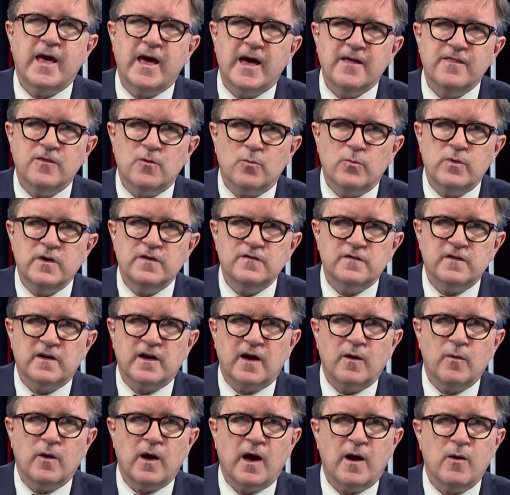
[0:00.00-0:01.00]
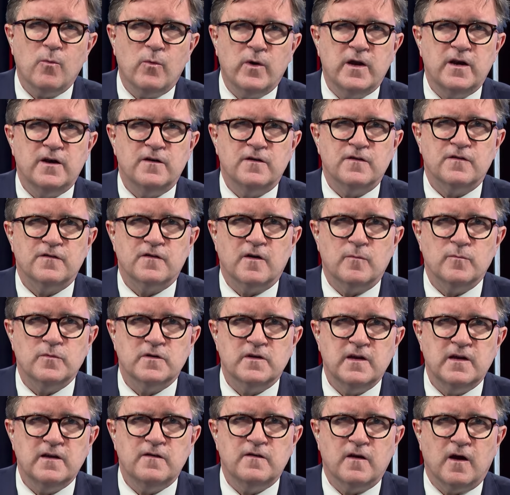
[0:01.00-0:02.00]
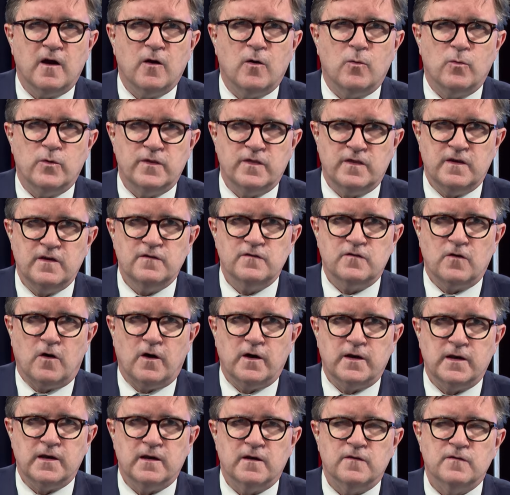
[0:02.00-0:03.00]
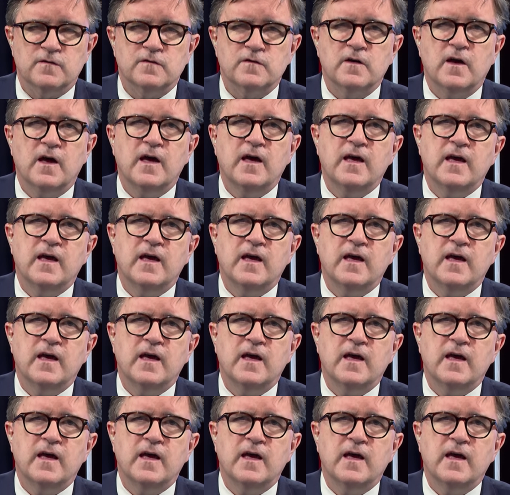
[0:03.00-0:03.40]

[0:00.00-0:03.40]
And the reason I went into some detail with this audience